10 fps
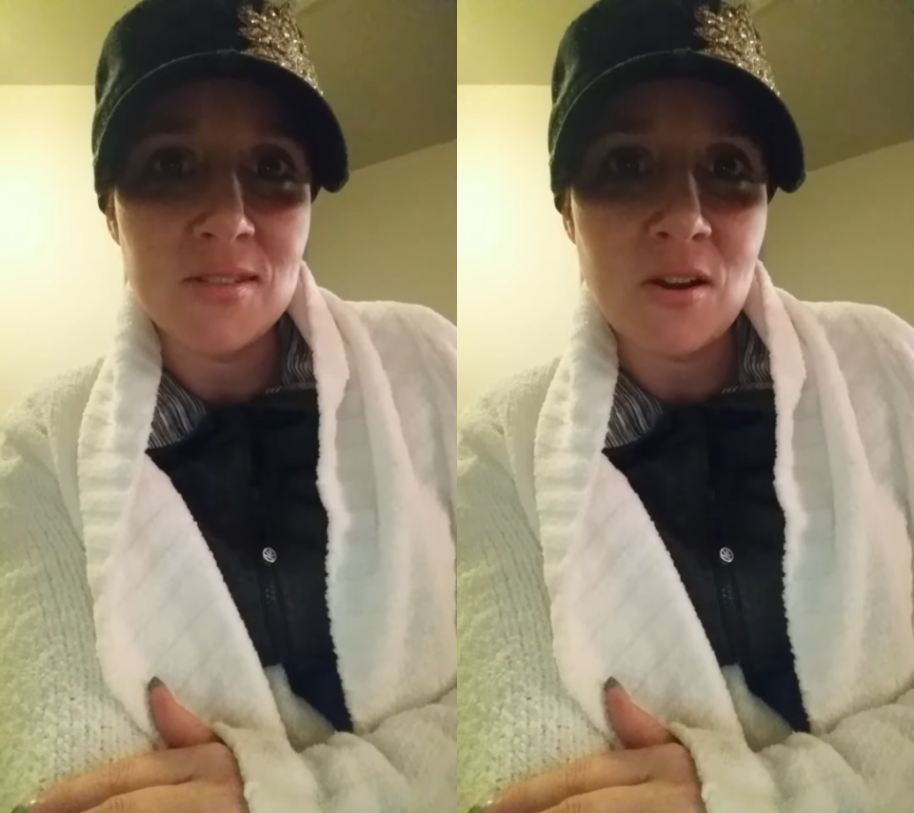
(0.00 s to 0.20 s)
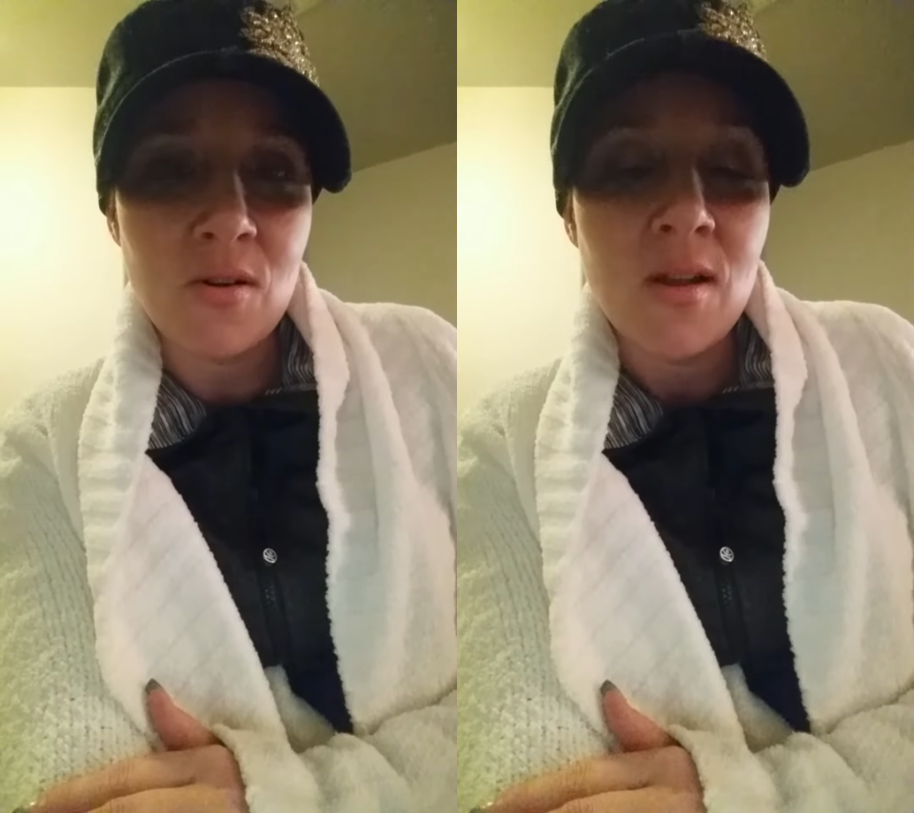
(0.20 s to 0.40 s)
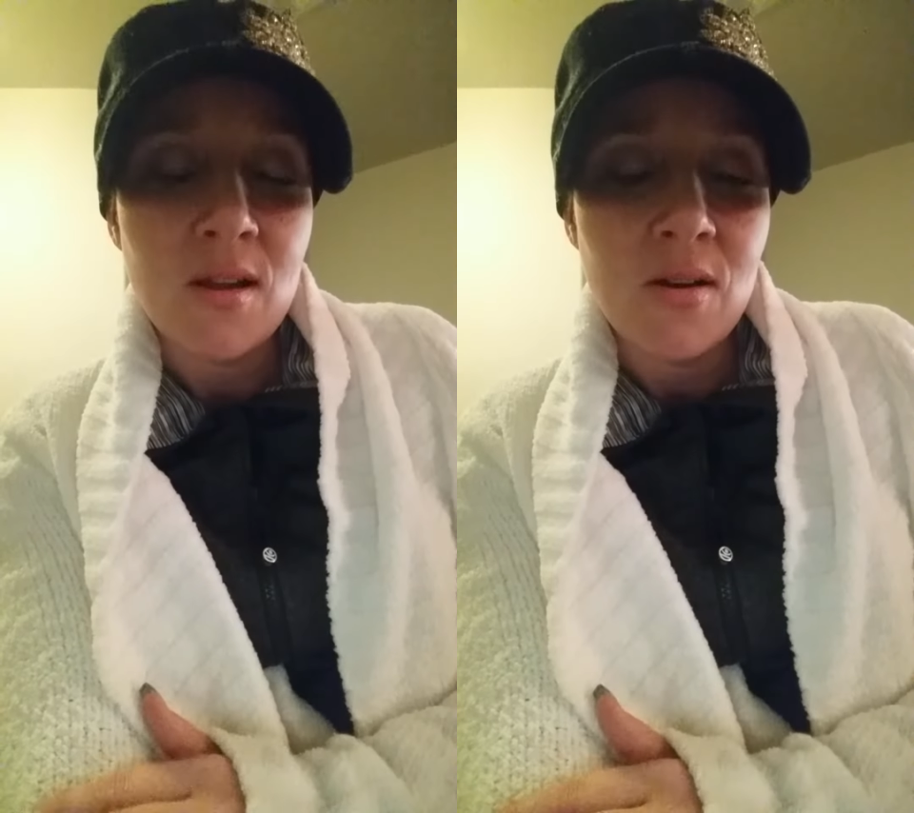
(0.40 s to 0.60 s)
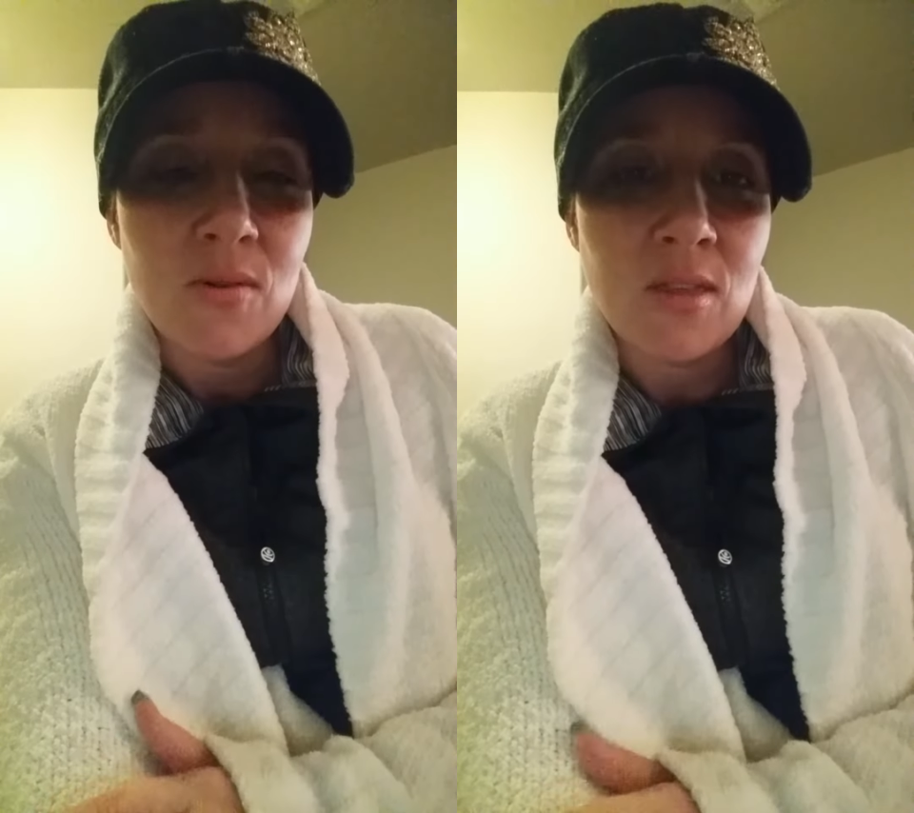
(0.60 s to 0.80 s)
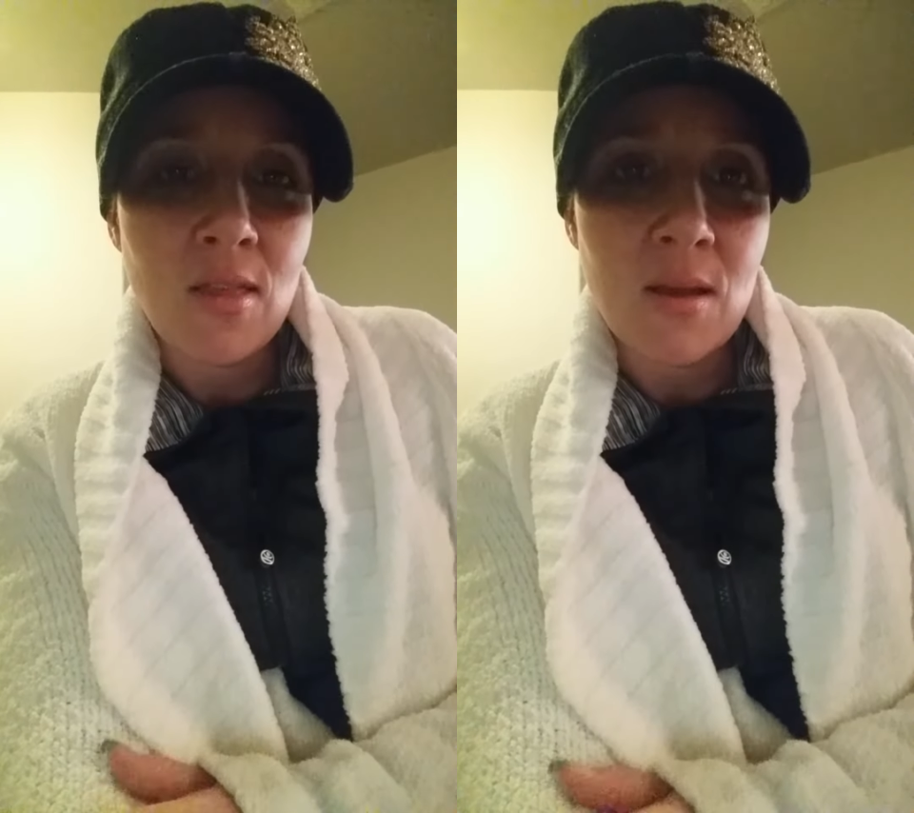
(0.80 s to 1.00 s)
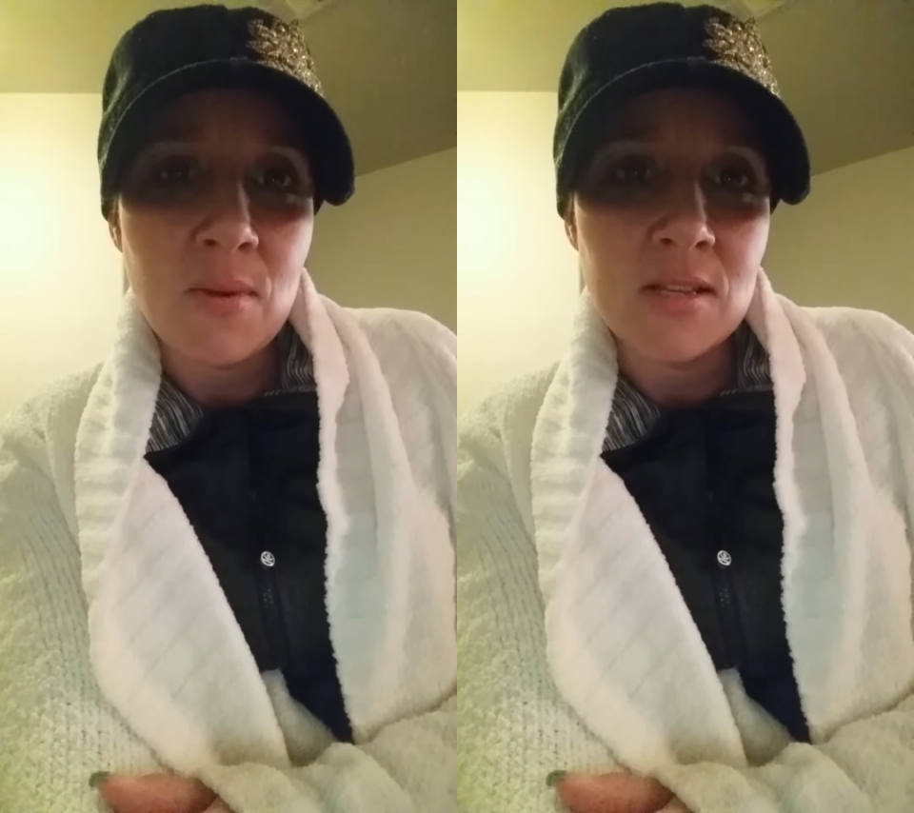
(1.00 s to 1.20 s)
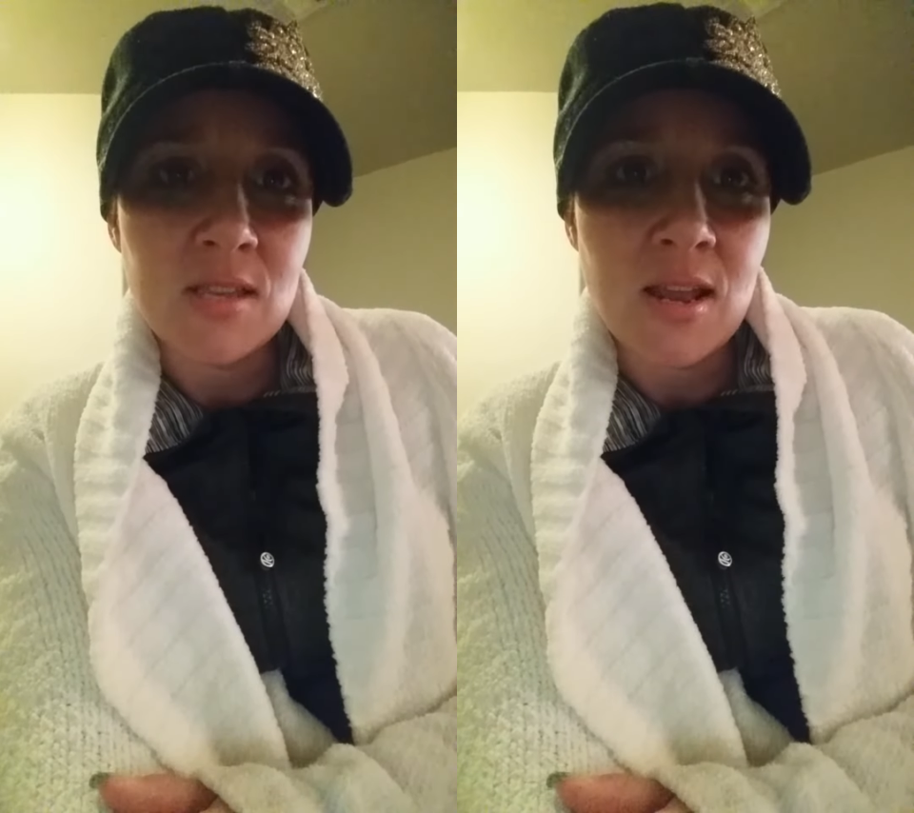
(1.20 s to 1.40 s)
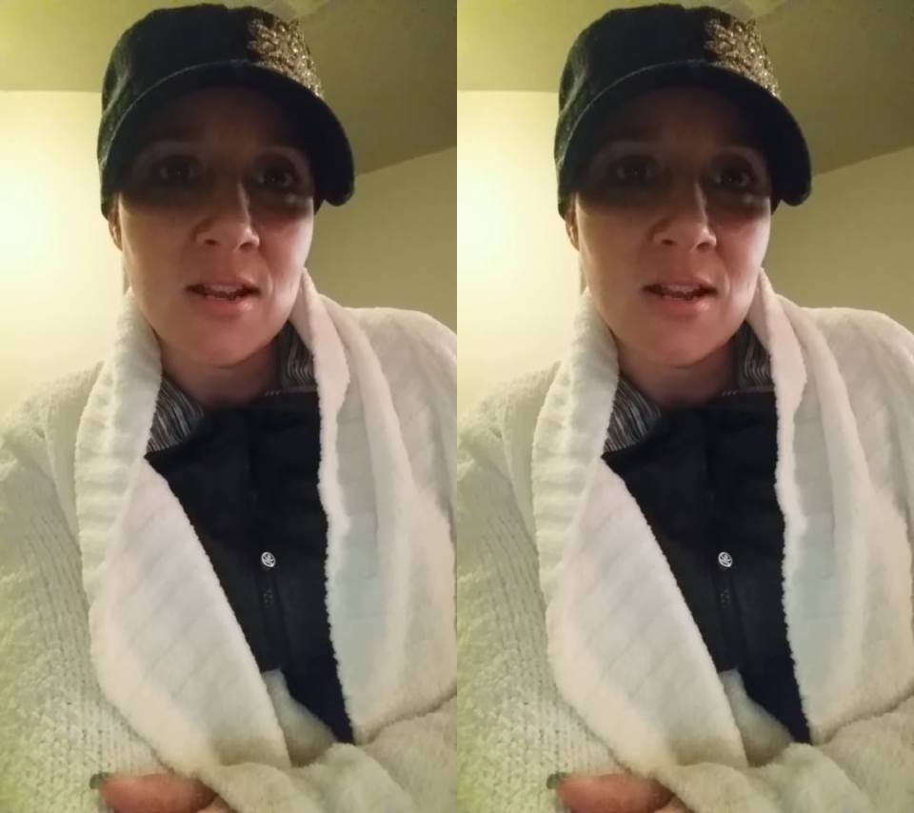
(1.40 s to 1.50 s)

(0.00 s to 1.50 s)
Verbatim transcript: So, with all that being said,